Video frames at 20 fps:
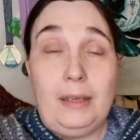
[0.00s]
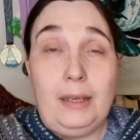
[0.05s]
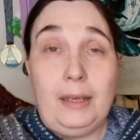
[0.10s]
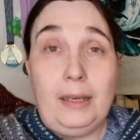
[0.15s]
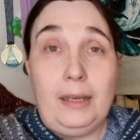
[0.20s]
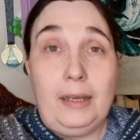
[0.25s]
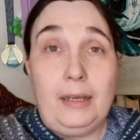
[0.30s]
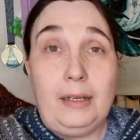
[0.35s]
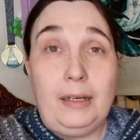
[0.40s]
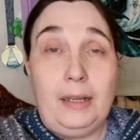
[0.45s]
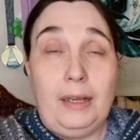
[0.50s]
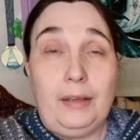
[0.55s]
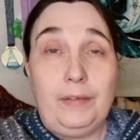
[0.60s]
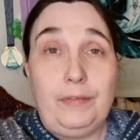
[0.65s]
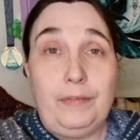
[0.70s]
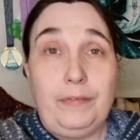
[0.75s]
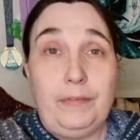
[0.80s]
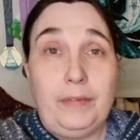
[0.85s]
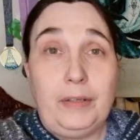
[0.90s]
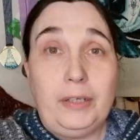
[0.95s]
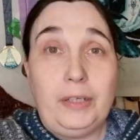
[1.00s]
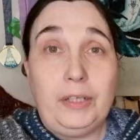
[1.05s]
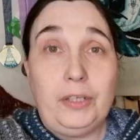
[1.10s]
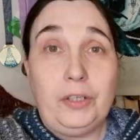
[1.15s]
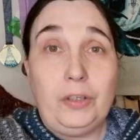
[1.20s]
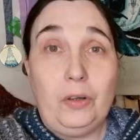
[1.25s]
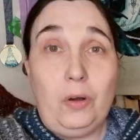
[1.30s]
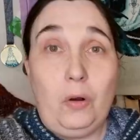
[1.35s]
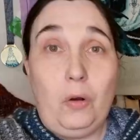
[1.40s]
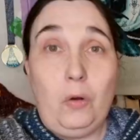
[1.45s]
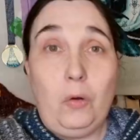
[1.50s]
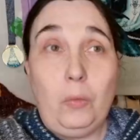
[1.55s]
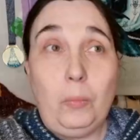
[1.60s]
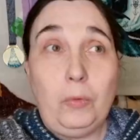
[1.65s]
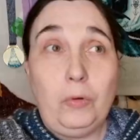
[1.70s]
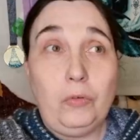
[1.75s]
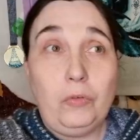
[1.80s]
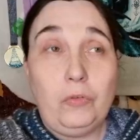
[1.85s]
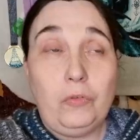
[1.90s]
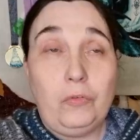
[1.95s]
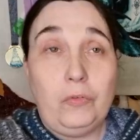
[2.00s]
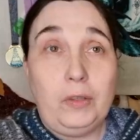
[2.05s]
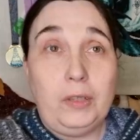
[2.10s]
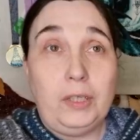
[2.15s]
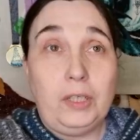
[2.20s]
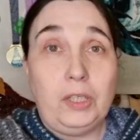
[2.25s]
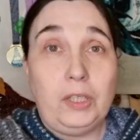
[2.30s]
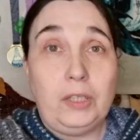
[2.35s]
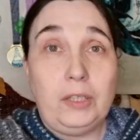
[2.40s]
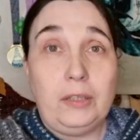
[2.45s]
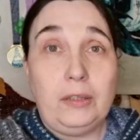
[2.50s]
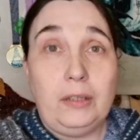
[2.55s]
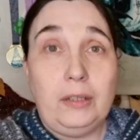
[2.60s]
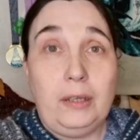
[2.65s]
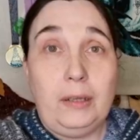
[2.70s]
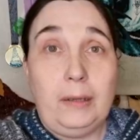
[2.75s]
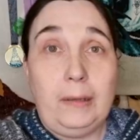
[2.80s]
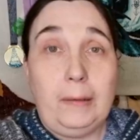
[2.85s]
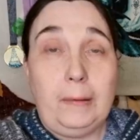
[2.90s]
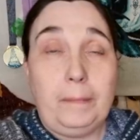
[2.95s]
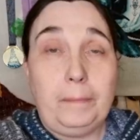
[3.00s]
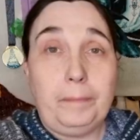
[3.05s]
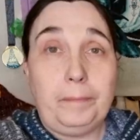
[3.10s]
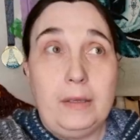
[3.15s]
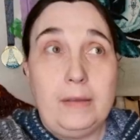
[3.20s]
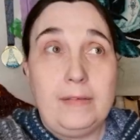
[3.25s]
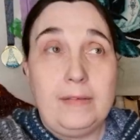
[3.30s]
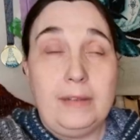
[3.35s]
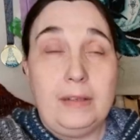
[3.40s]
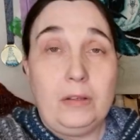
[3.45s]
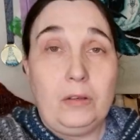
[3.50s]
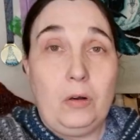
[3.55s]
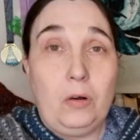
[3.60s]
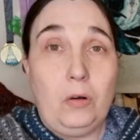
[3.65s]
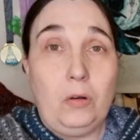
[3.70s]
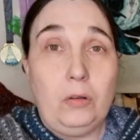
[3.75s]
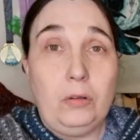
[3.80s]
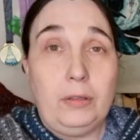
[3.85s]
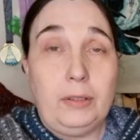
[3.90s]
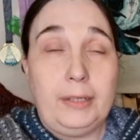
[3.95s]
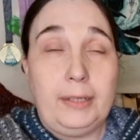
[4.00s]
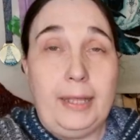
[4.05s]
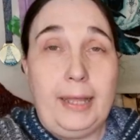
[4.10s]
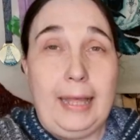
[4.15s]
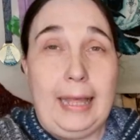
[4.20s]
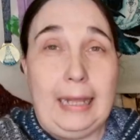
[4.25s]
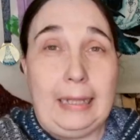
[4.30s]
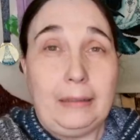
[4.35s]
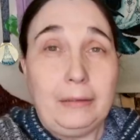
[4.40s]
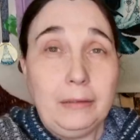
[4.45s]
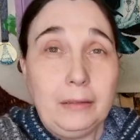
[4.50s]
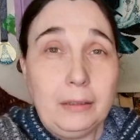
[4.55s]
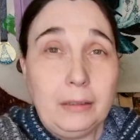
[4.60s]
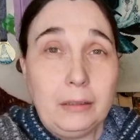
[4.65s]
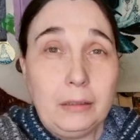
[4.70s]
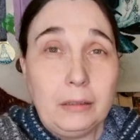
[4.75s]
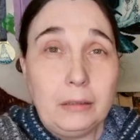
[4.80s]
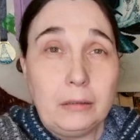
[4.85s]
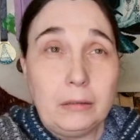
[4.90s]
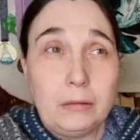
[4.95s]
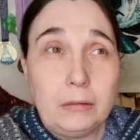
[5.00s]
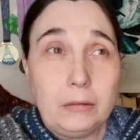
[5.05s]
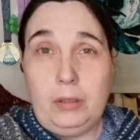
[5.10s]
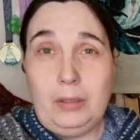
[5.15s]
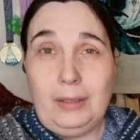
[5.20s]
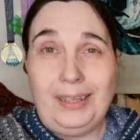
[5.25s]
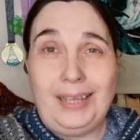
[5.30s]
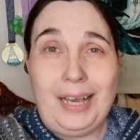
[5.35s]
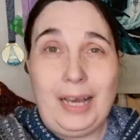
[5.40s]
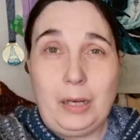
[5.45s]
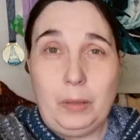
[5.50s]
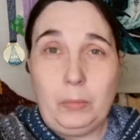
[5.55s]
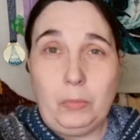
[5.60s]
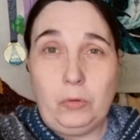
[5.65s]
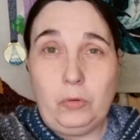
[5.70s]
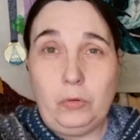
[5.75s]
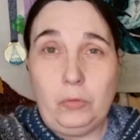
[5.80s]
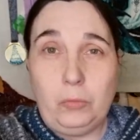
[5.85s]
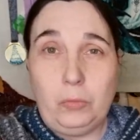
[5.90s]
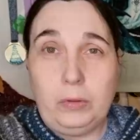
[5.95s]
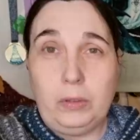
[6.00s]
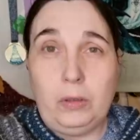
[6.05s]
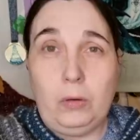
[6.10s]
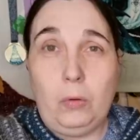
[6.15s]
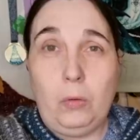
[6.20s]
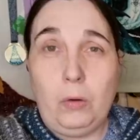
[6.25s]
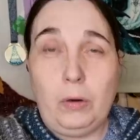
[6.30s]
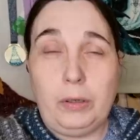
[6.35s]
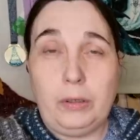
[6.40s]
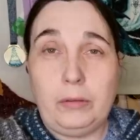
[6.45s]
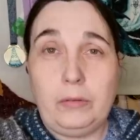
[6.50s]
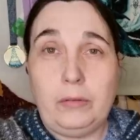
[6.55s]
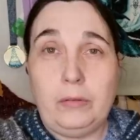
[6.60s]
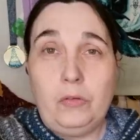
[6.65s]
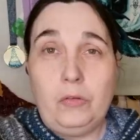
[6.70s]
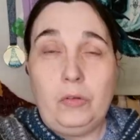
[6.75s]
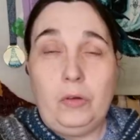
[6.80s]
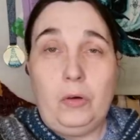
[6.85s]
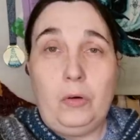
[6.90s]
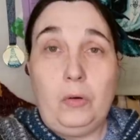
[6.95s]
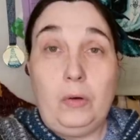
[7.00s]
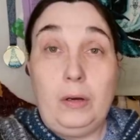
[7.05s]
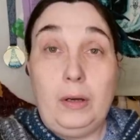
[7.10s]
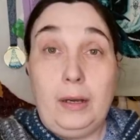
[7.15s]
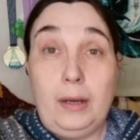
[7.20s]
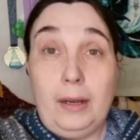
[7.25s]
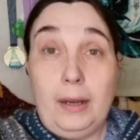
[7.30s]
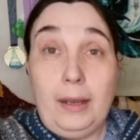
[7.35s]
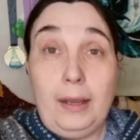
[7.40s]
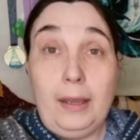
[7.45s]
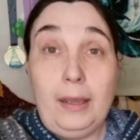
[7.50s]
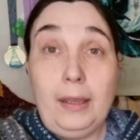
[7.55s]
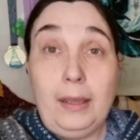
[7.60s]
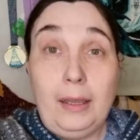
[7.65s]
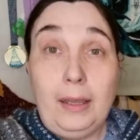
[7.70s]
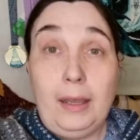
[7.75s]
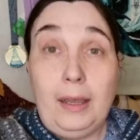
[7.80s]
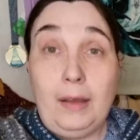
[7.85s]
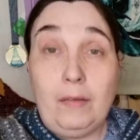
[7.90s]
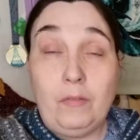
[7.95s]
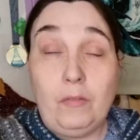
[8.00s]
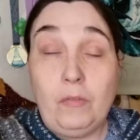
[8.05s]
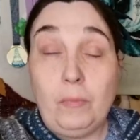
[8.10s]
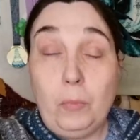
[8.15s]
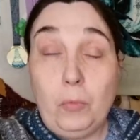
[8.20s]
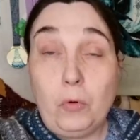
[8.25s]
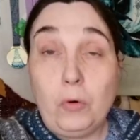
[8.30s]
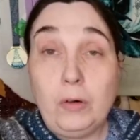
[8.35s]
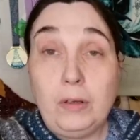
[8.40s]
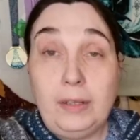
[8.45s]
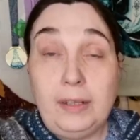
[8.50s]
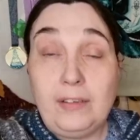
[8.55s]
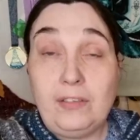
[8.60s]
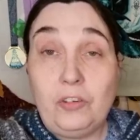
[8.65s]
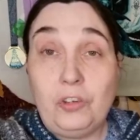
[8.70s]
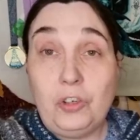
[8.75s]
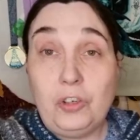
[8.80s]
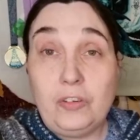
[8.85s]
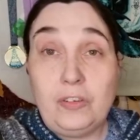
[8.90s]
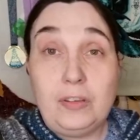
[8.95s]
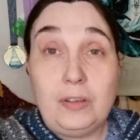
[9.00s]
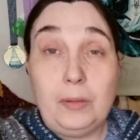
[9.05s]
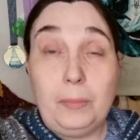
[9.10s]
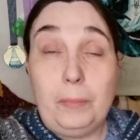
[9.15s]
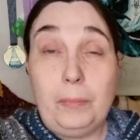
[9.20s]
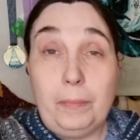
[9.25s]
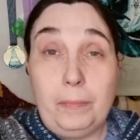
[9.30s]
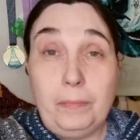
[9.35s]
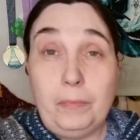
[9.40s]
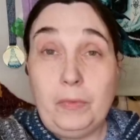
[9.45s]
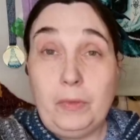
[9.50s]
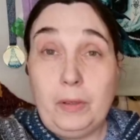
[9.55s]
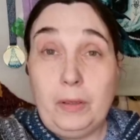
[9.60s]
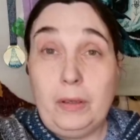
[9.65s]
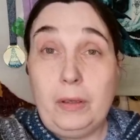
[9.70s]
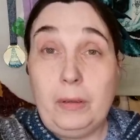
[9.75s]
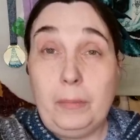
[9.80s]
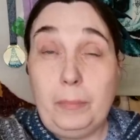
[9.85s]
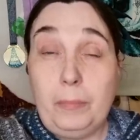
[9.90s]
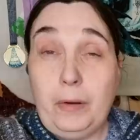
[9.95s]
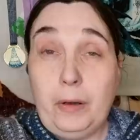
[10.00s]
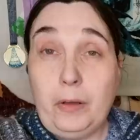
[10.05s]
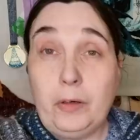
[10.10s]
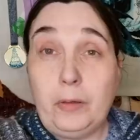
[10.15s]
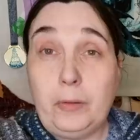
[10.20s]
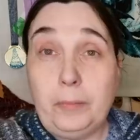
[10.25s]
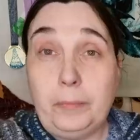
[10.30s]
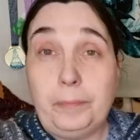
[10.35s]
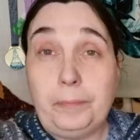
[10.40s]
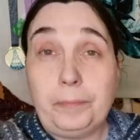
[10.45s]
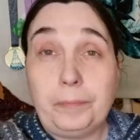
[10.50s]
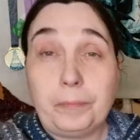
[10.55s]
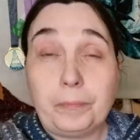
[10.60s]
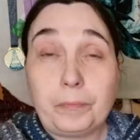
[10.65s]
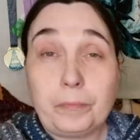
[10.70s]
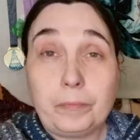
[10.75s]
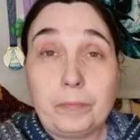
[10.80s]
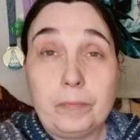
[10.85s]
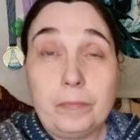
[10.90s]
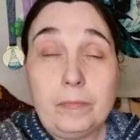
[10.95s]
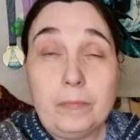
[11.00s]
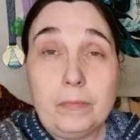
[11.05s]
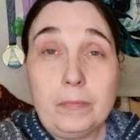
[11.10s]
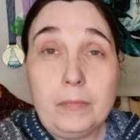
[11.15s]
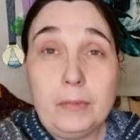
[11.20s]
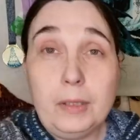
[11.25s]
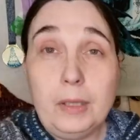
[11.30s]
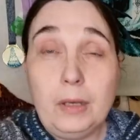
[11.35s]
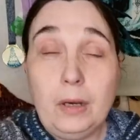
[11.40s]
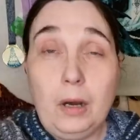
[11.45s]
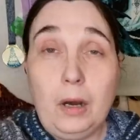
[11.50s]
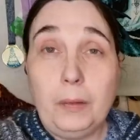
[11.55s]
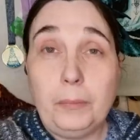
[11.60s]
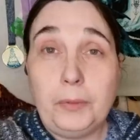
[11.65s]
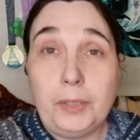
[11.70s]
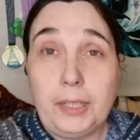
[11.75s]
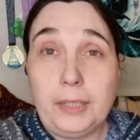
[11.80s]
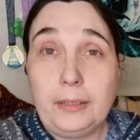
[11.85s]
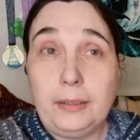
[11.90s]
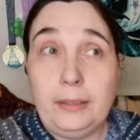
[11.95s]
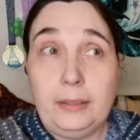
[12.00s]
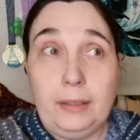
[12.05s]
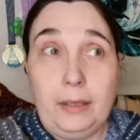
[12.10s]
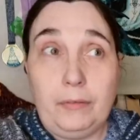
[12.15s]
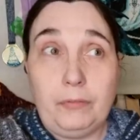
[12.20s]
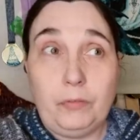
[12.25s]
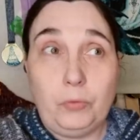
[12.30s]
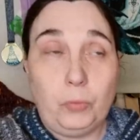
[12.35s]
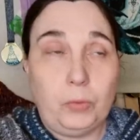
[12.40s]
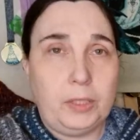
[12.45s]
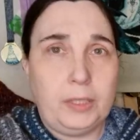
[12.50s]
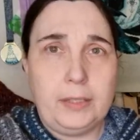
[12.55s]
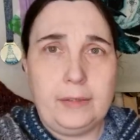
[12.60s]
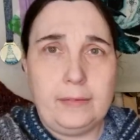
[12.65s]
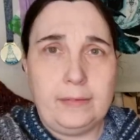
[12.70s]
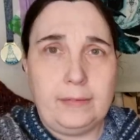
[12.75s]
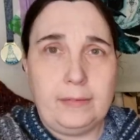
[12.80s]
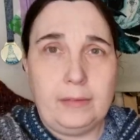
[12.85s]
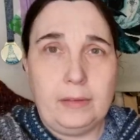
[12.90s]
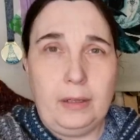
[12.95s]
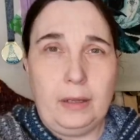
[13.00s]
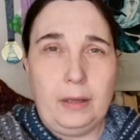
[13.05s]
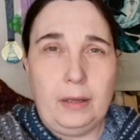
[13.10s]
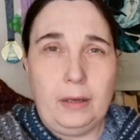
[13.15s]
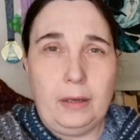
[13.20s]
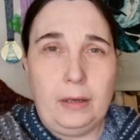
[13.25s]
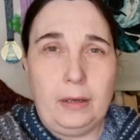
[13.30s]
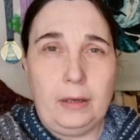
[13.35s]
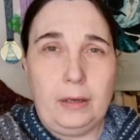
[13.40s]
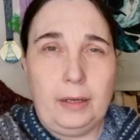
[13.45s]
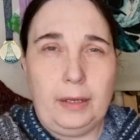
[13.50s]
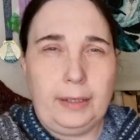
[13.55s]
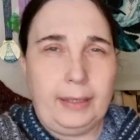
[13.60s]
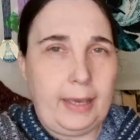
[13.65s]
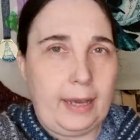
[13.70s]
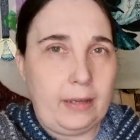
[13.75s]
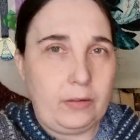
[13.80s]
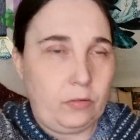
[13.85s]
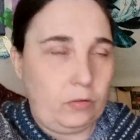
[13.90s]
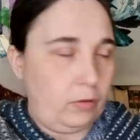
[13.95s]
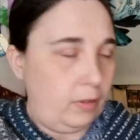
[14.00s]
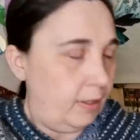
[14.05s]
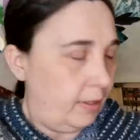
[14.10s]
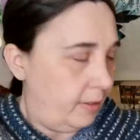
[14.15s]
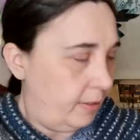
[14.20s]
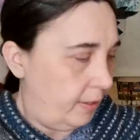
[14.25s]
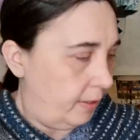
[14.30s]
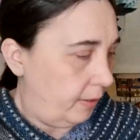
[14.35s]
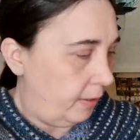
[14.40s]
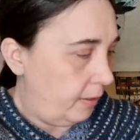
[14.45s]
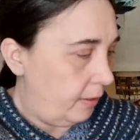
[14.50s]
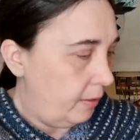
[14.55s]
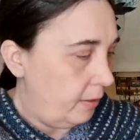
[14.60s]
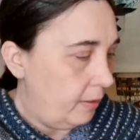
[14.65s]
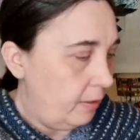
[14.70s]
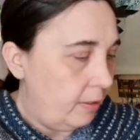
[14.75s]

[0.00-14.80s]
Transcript: and I finished, almost finished the, um, is it called an elk? The animal with a horn. So I have more or less just the, the bottom object left, which is uh, a castle, I think.